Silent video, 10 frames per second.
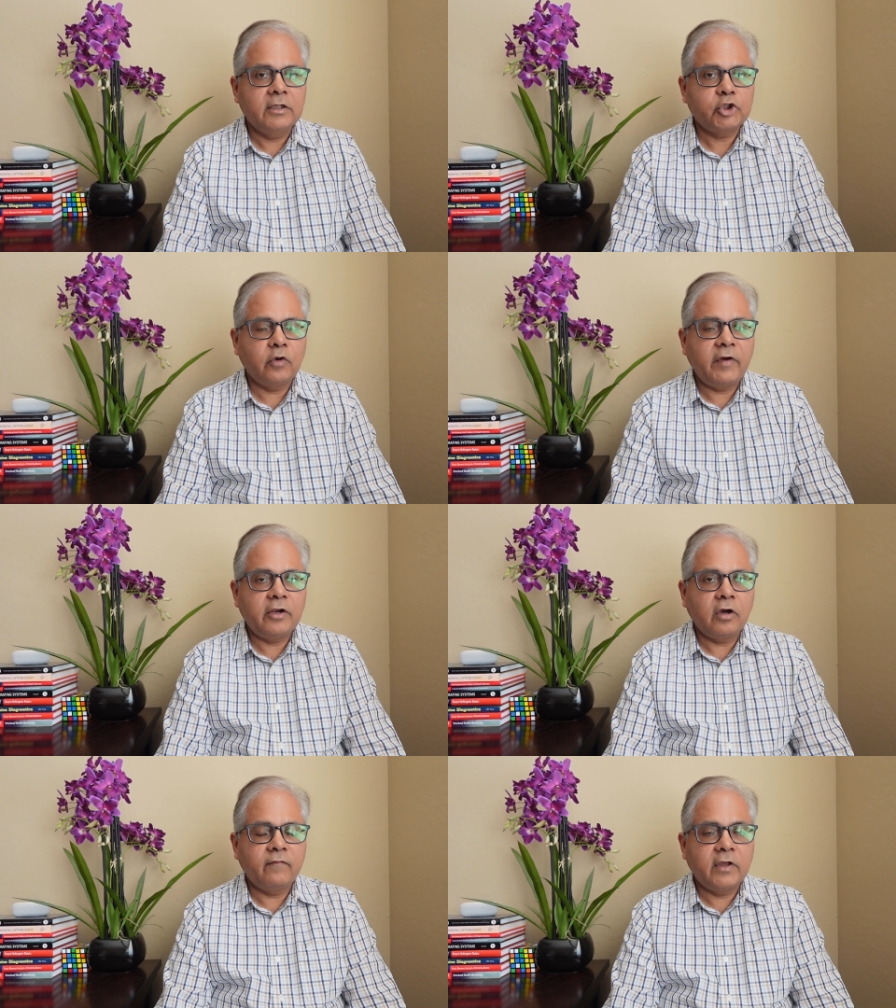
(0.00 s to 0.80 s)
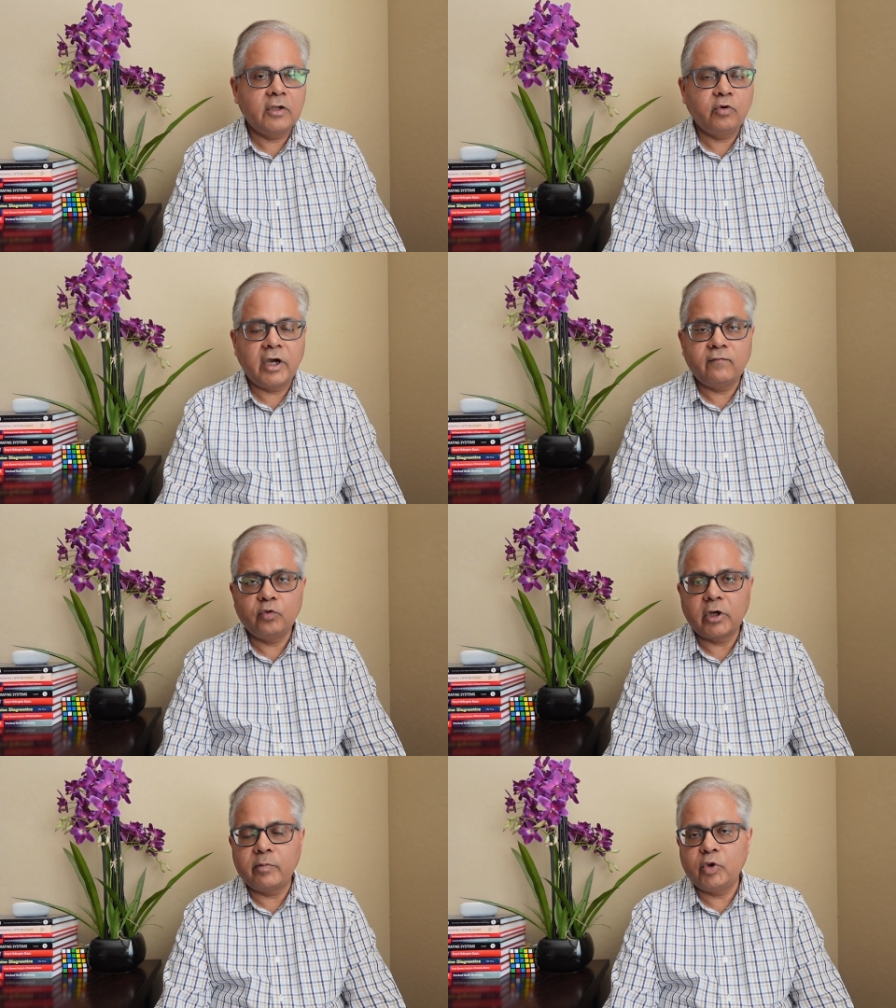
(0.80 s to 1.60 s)
So very often you have to
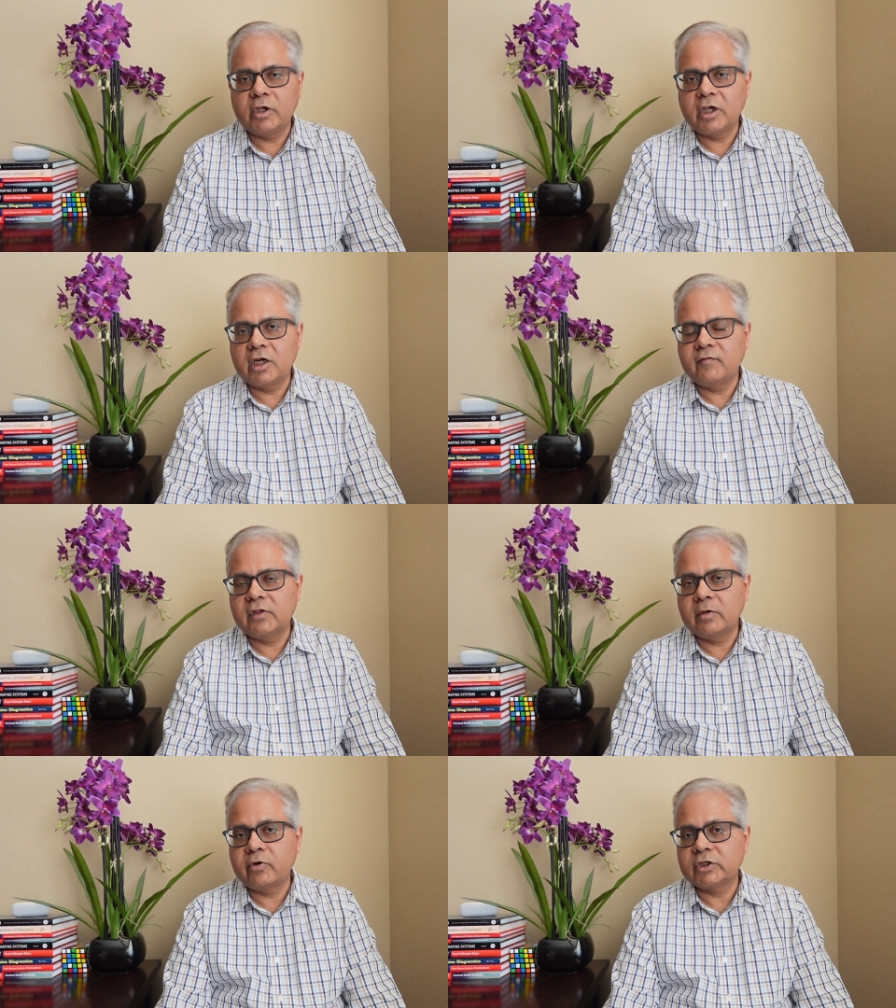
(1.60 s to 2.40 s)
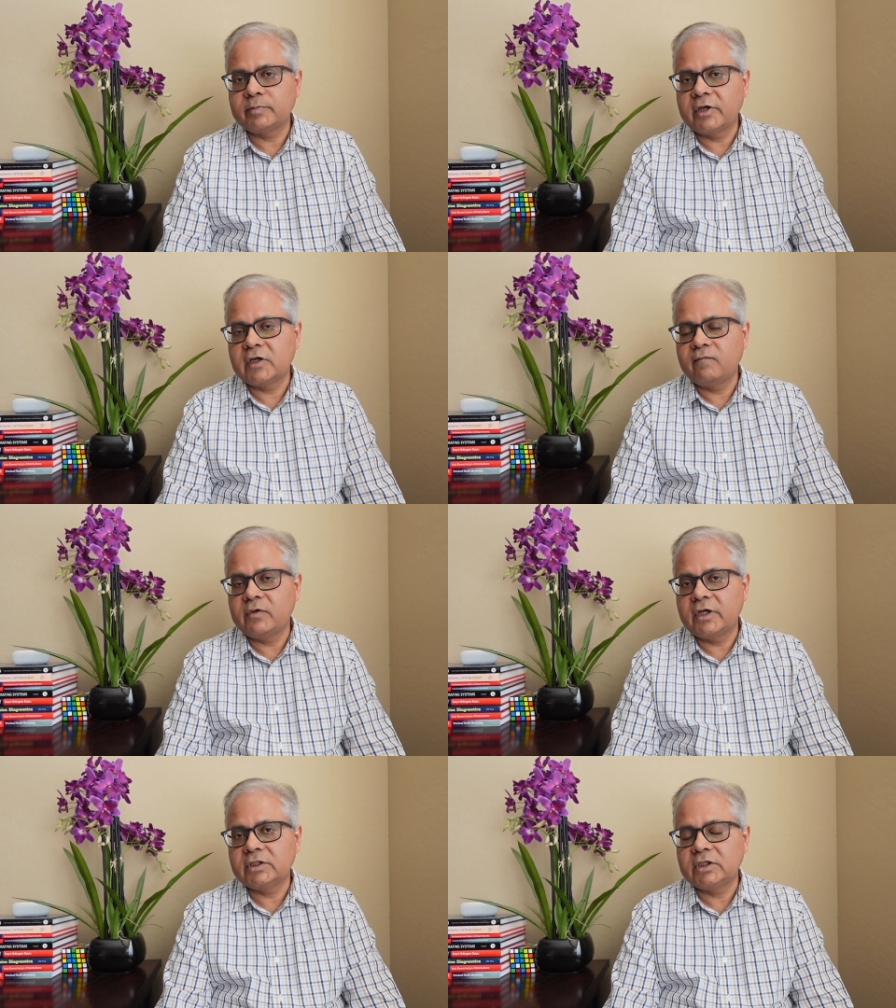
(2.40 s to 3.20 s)
communicate with the prospective
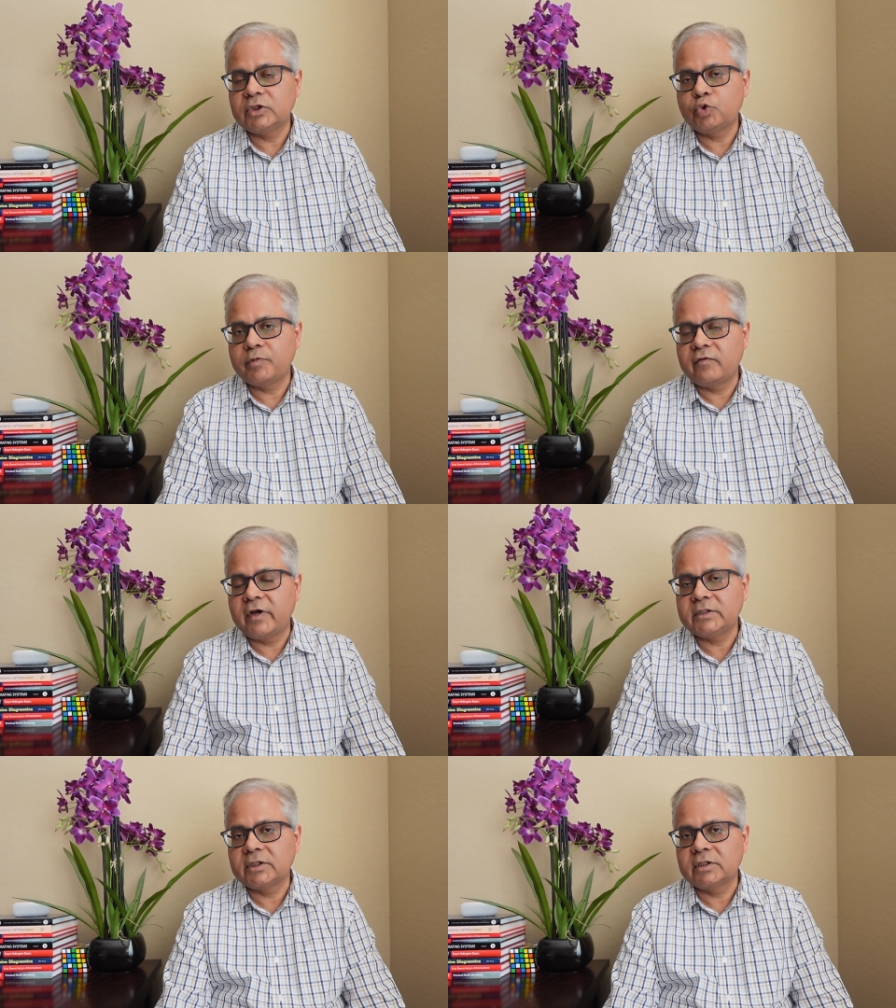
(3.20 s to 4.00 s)
PhD supervisor.